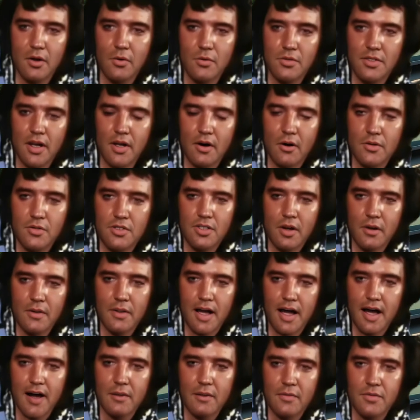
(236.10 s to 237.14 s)
hotels on
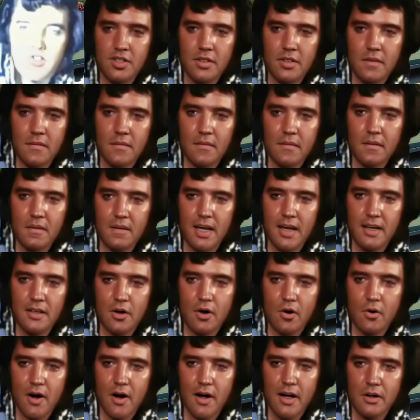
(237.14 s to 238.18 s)
the house. He
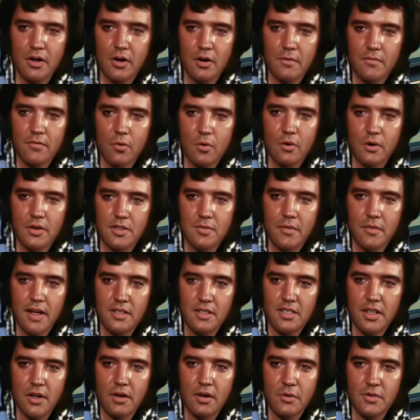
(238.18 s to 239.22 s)
knew I could afford his
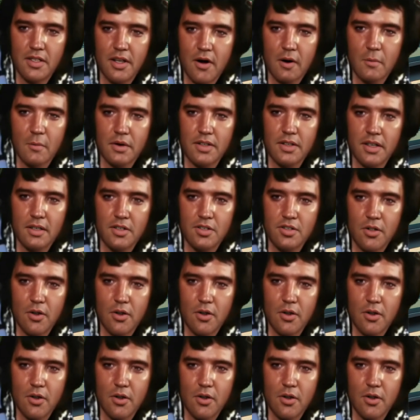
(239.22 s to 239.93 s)
fancy hotel, but didn't